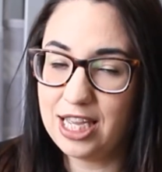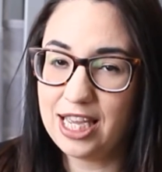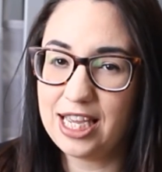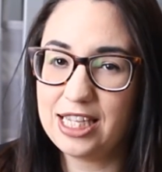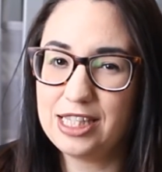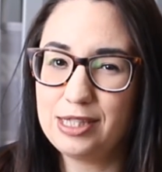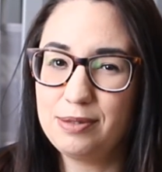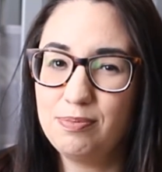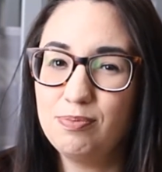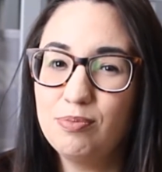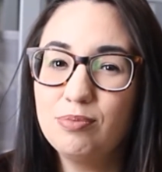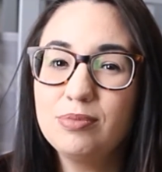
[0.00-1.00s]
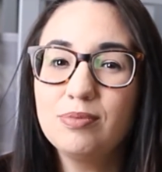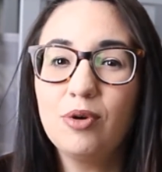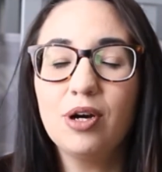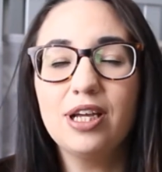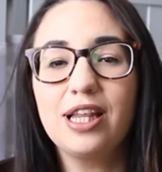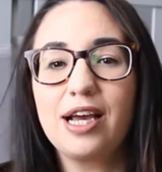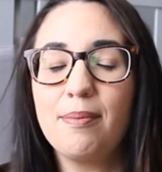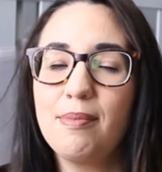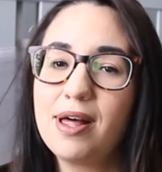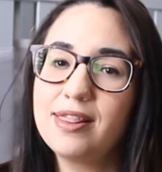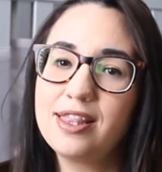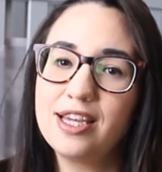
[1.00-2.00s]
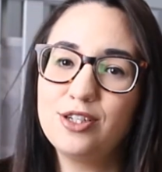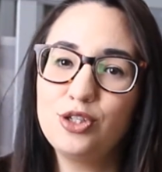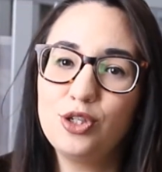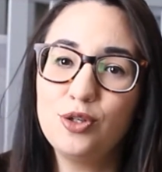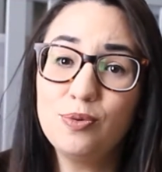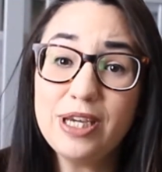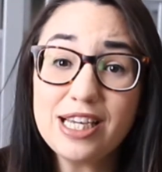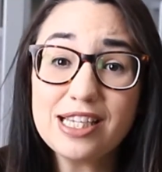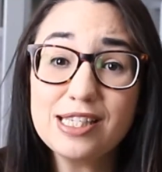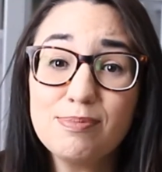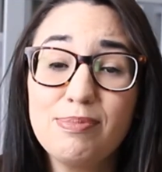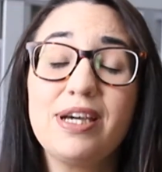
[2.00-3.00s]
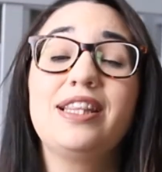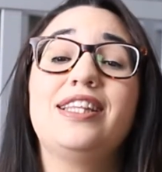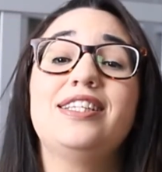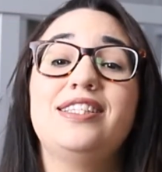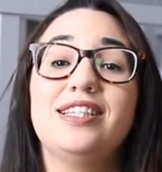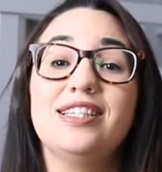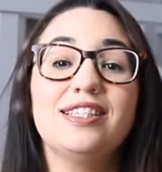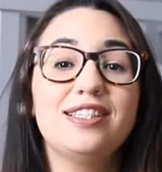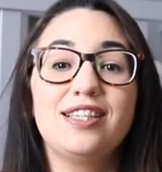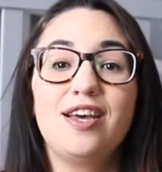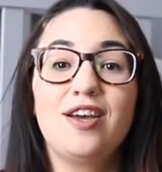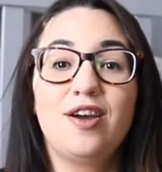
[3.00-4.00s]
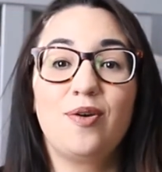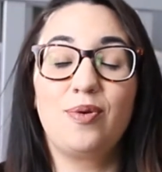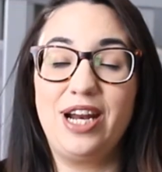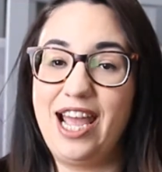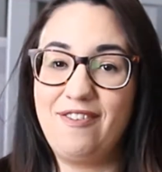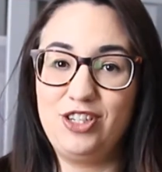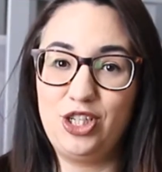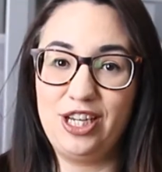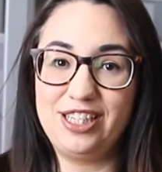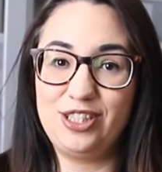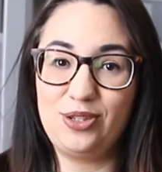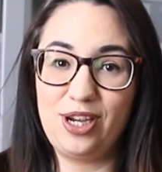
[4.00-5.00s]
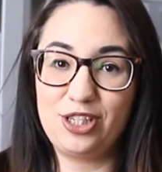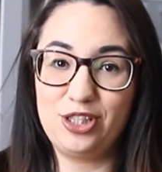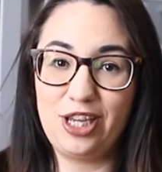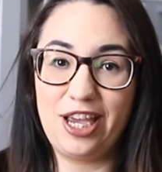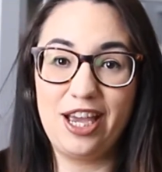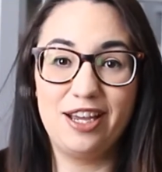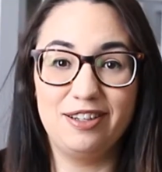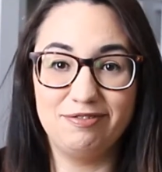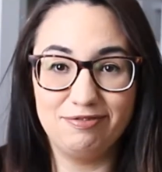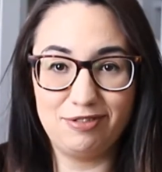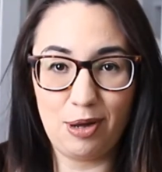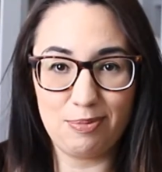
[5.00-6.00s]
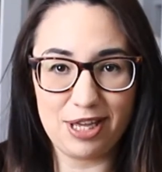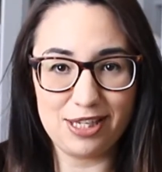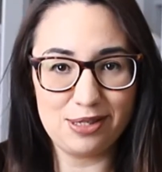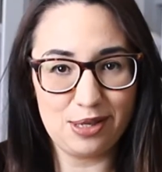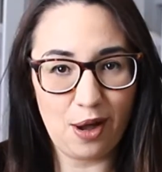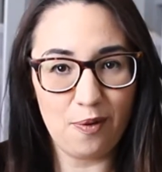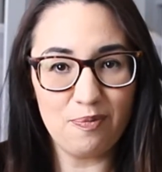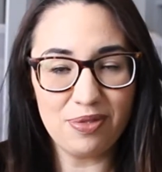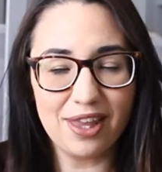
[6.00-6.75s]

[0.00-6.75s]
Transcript: It's more like a month and 2 weeks, but this is when I have a chance to actually film this, so